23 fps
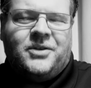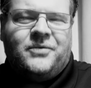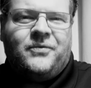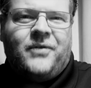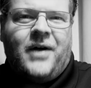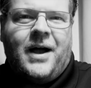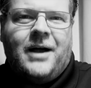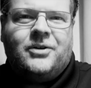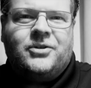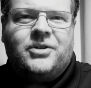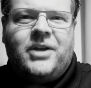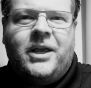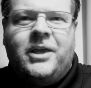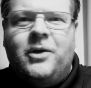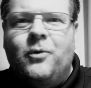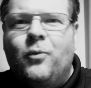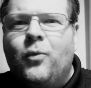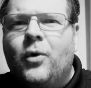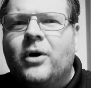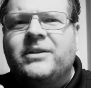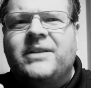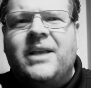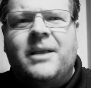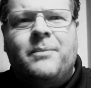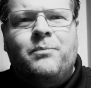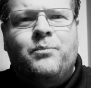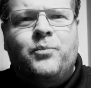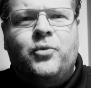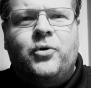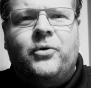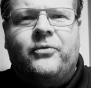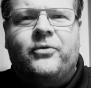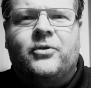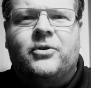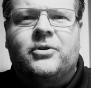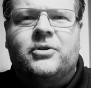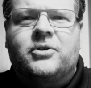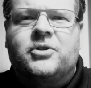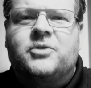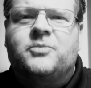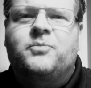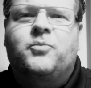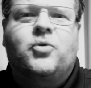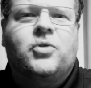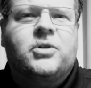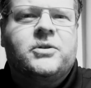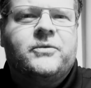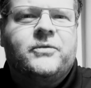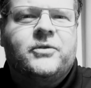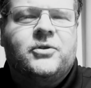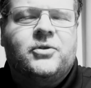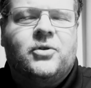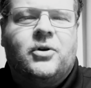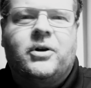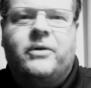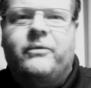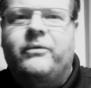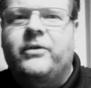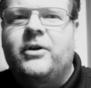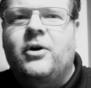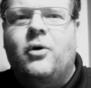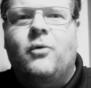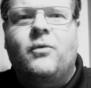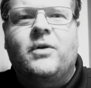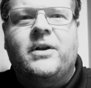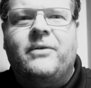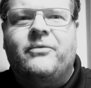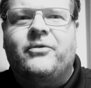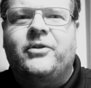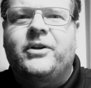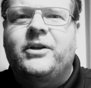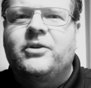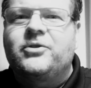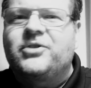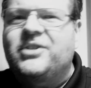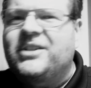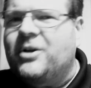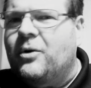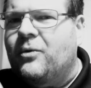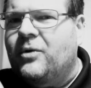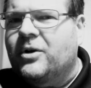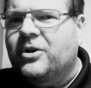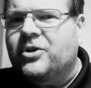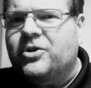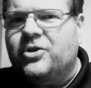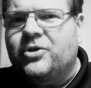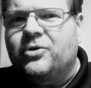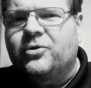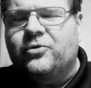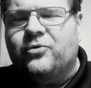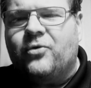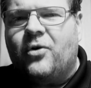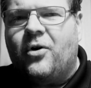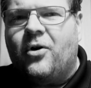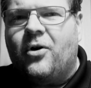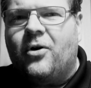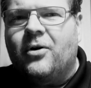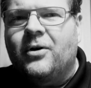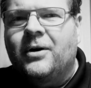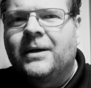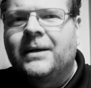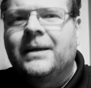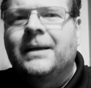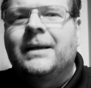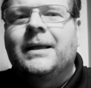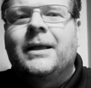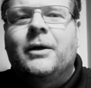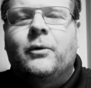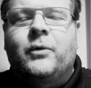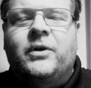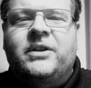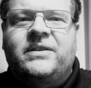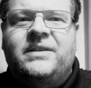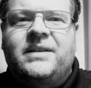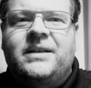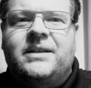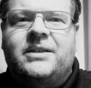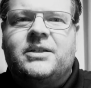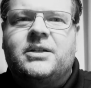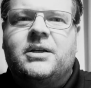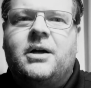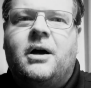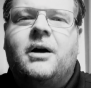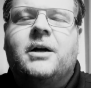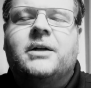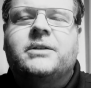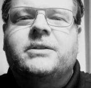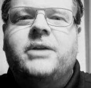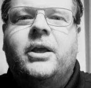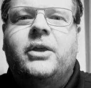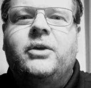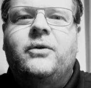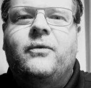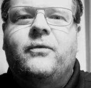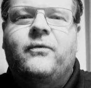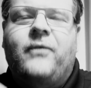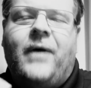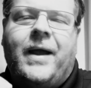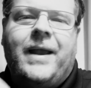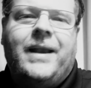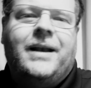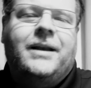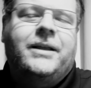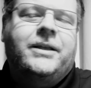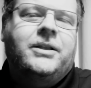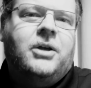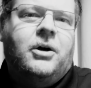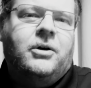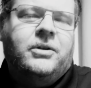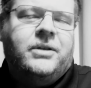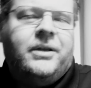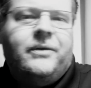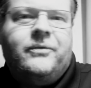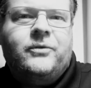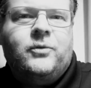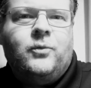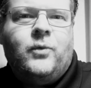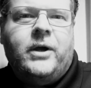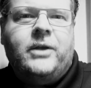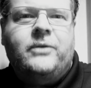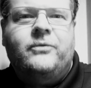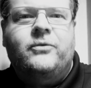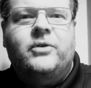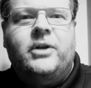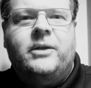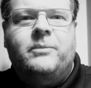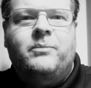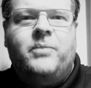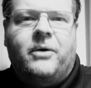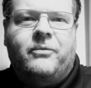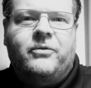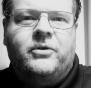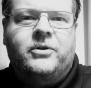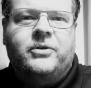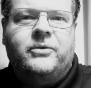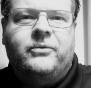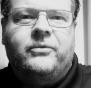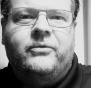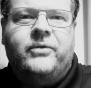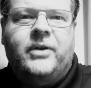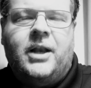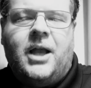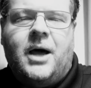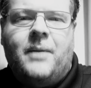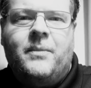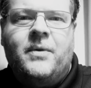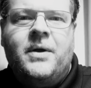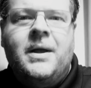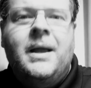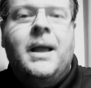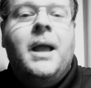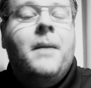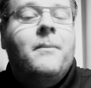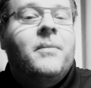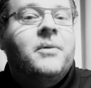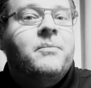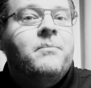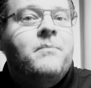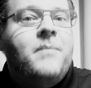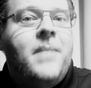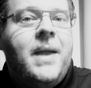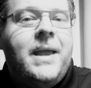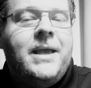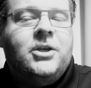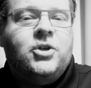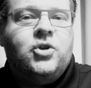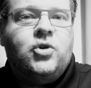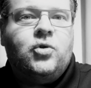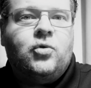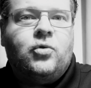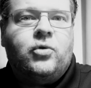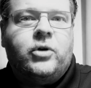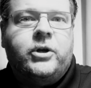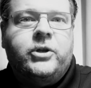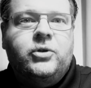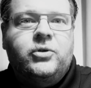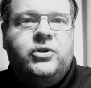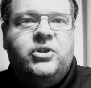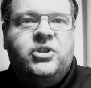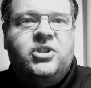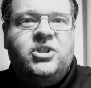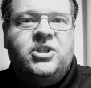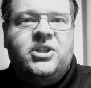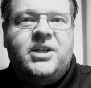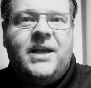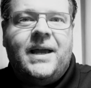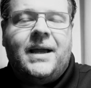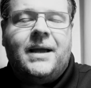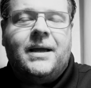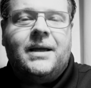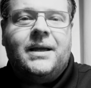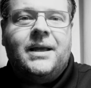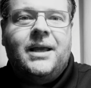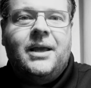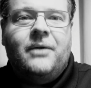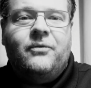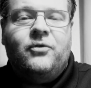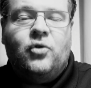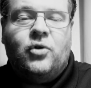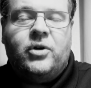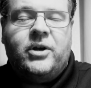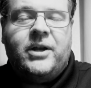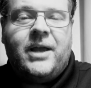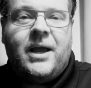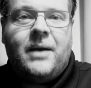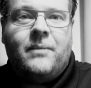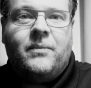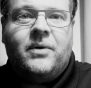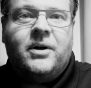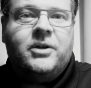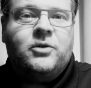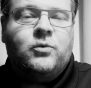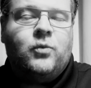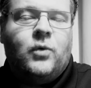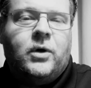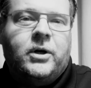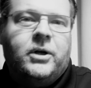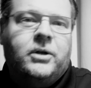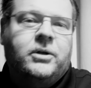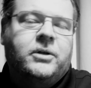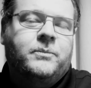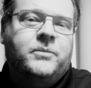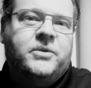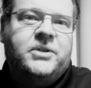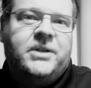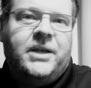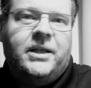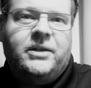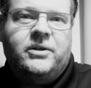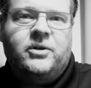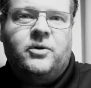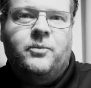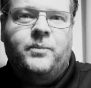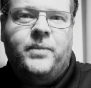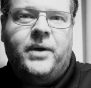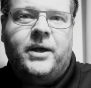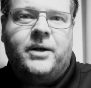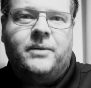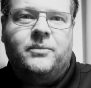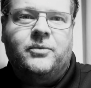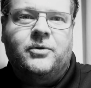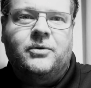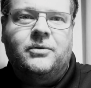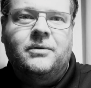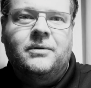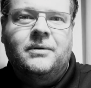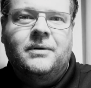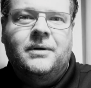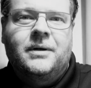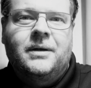files and you want that buffer, sports photography or whatever, and you still want to shoot RAW, with this card you finally don't have to wait for that buffer to fill up. But make sure you check if your camera is 100% compatible.